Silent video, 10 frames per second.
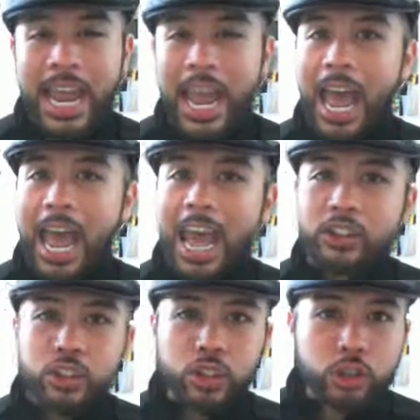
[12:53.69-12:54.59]

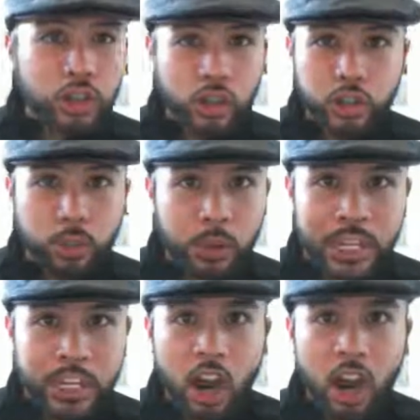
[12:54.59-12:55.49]
As you start to bring
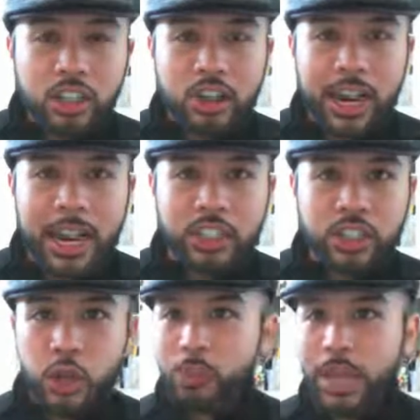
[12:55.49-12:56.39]
in contracts,
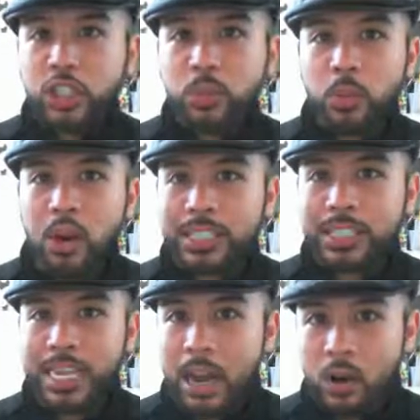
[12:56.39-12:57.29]
your benchmark is
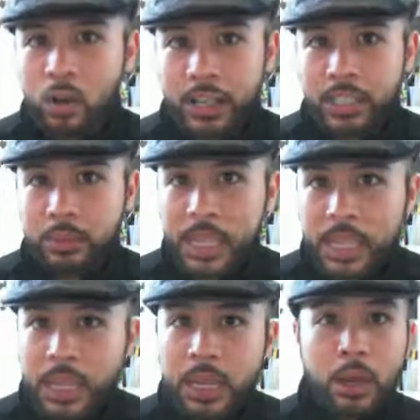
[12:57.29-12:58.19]
now going to
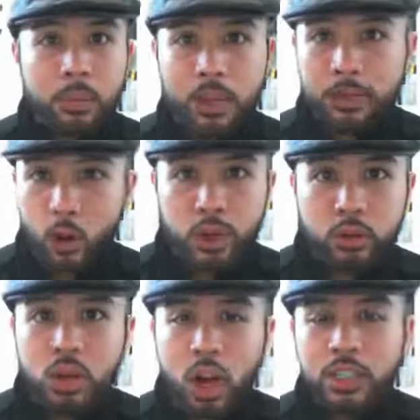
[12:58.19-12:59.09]
be, before you
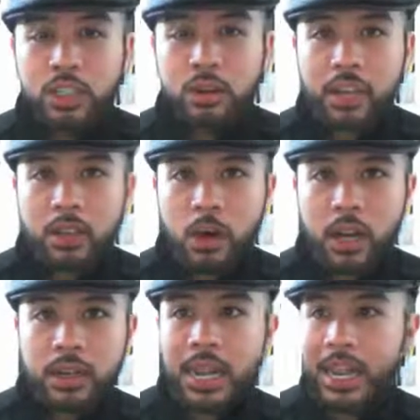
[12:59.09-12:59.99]
talk to
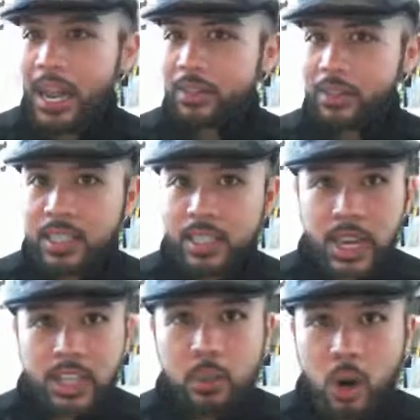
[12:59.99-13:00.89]
anyone, have they
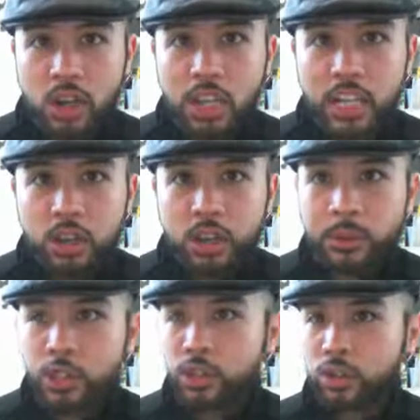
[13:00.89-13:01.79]
signed the marketing
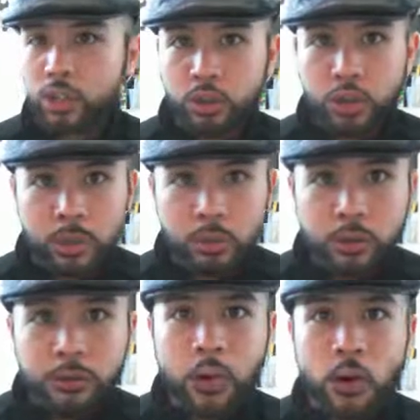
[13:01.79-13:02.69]
agreement so that you can
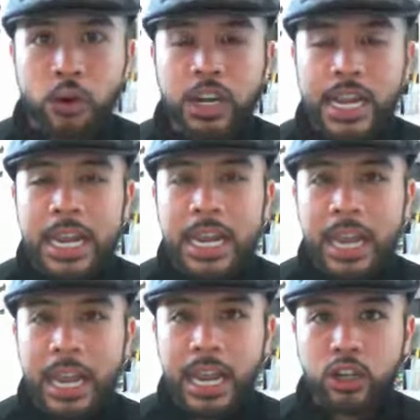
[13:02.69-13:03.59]
move forward
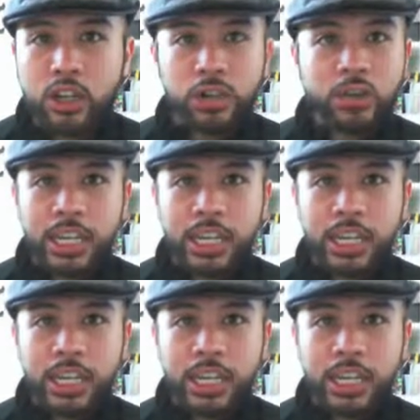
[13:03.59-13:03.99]
and do the